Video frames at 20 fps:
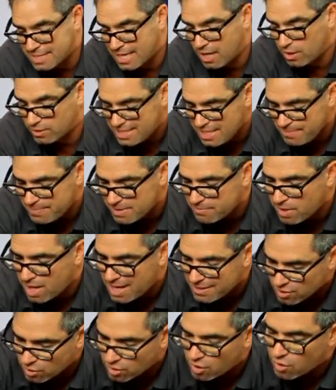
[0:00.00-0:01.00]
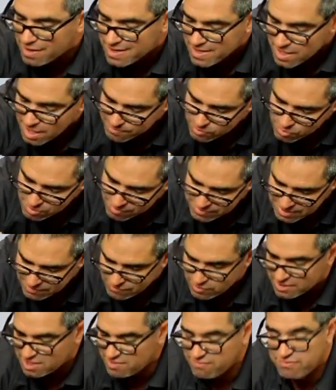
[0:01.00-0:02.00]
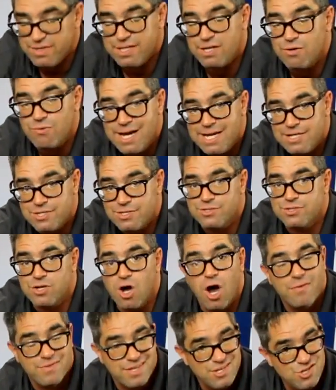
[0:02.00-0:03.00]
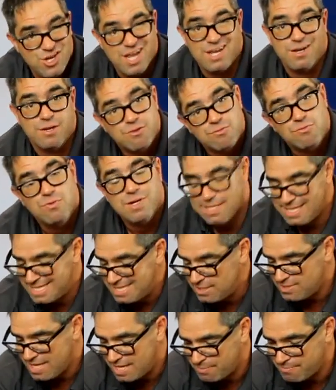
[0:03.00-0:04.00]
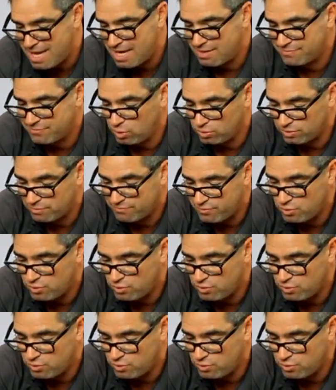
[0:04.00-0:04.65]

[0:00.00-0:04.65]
Now keep in mind there are a number of different configurations on the Gen 3 intake manifold and